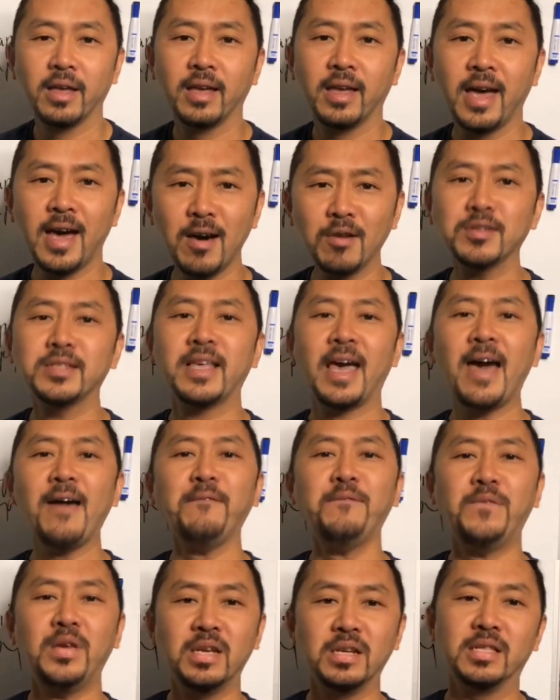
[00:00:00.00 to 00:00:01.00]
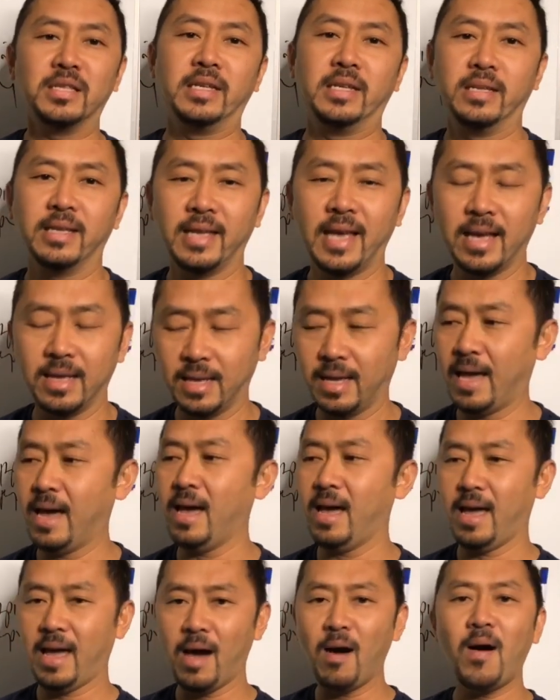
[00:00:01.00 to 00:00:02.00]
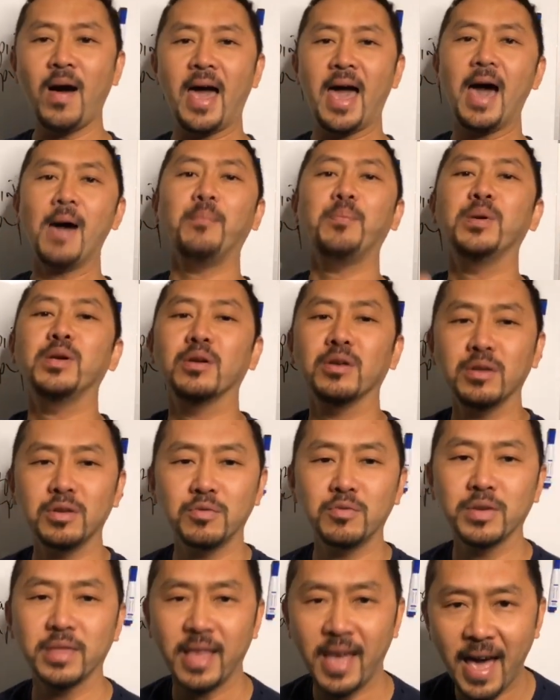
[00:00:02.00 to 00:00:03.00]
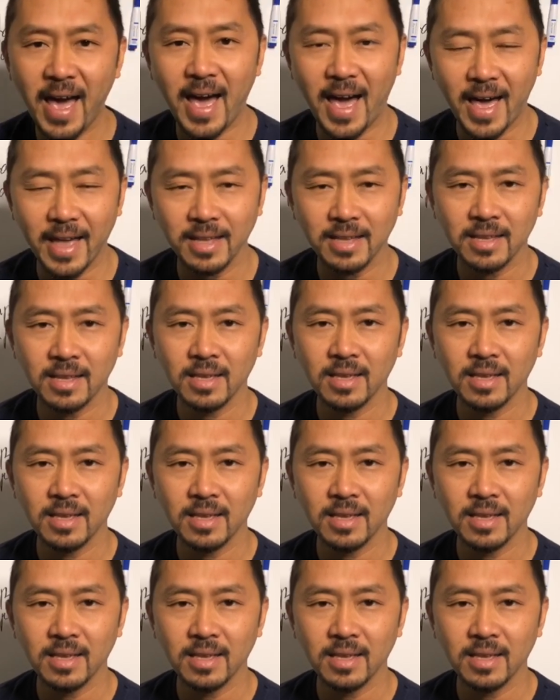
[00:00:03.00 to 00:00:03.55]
How's that feeling? How happy are you with that?